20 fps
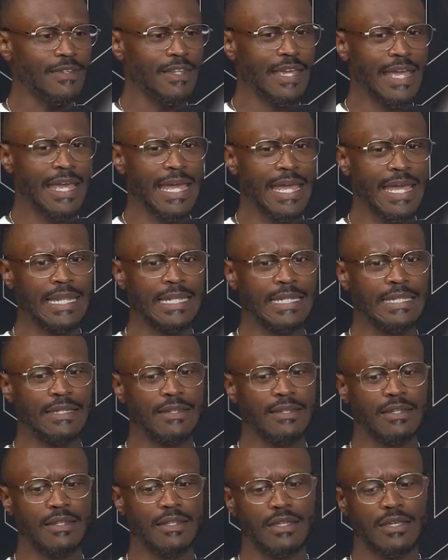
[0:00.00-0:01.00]
And
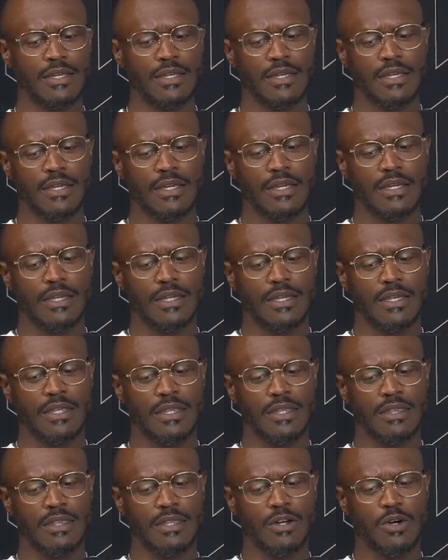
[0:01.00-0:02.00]

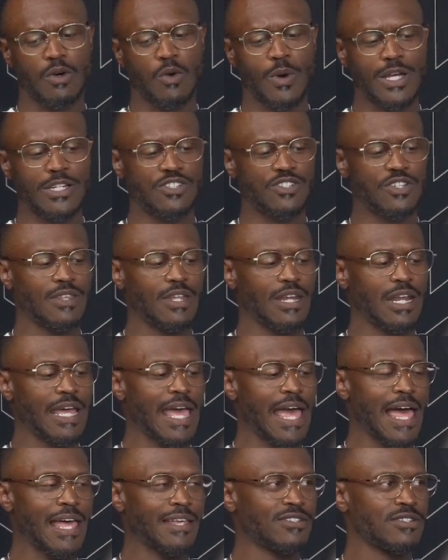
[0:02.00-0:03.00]
the question that I
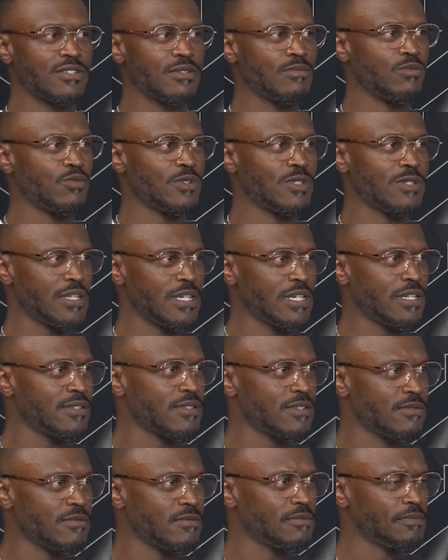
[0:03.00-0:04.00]
asked him was this:
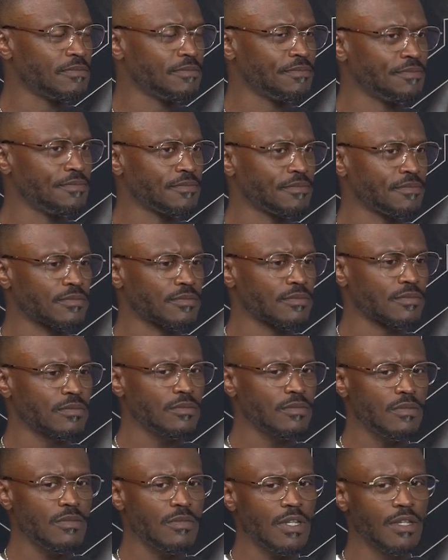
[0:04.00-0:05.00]

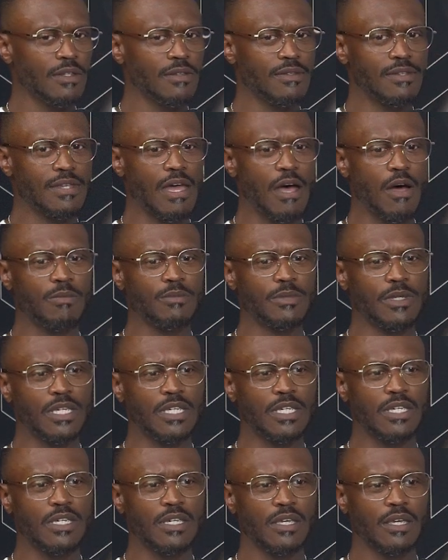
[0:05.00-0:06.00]
tell
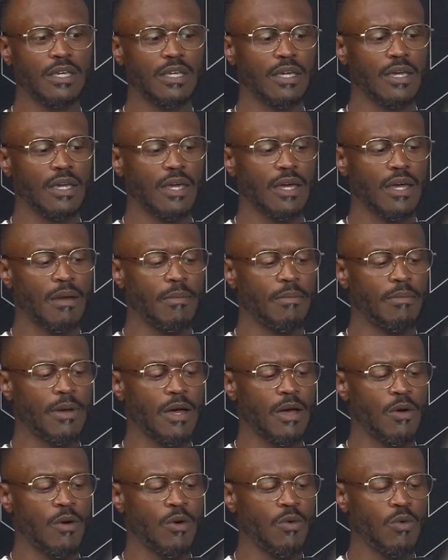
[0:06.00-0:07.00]
me
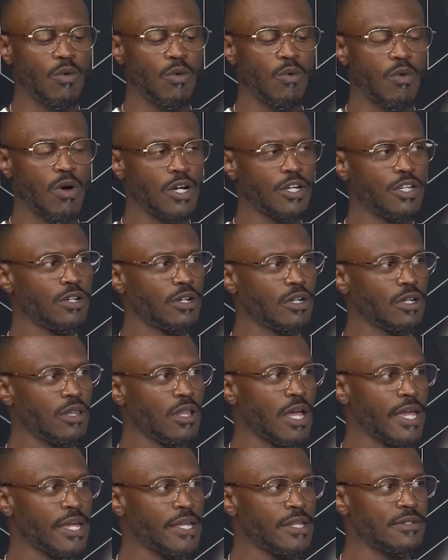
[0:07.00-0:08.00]
about one of your
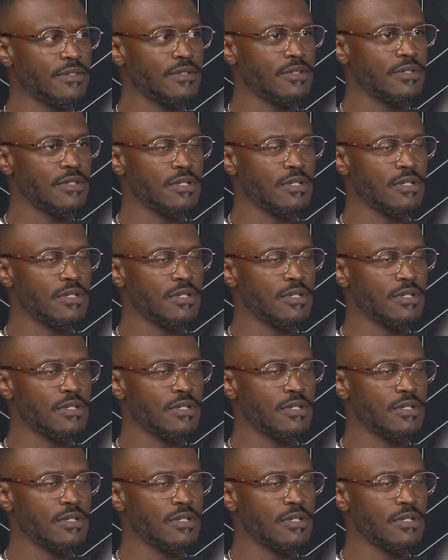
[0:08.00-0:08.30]
clients